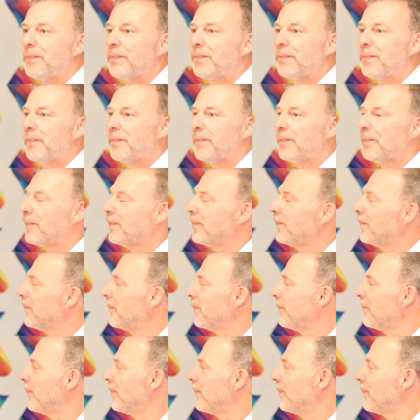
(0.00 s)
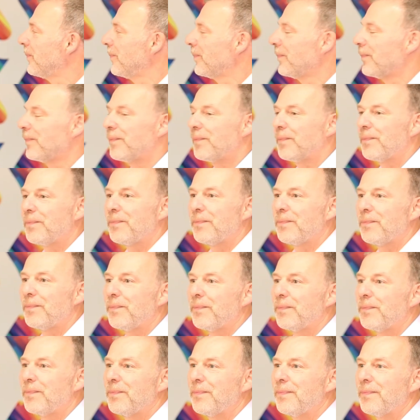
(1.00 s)

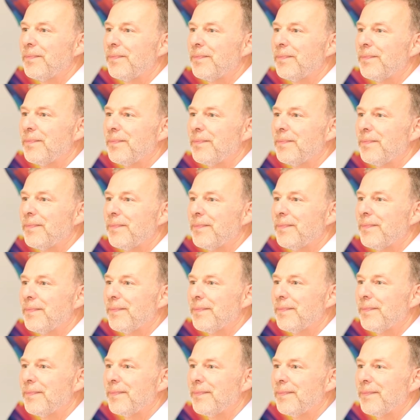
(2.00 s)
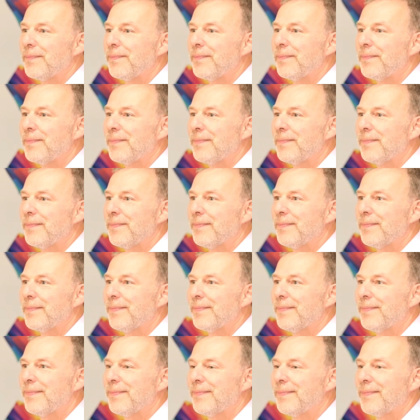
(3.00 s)

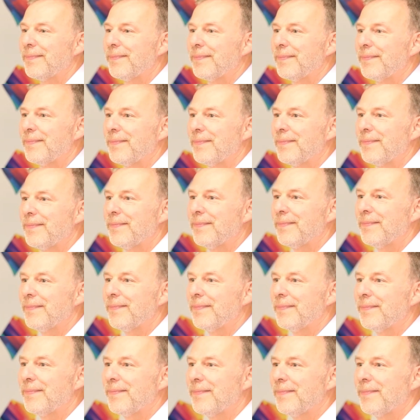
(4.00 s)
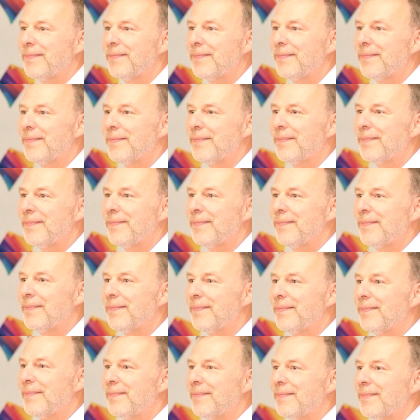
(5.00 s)

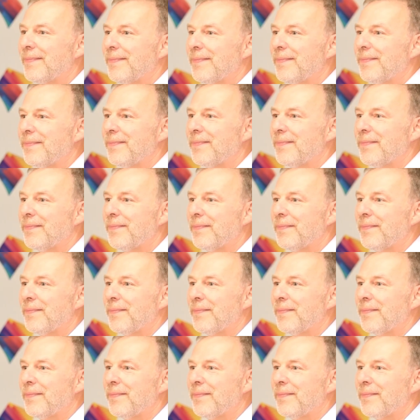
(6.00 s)
(not speaking)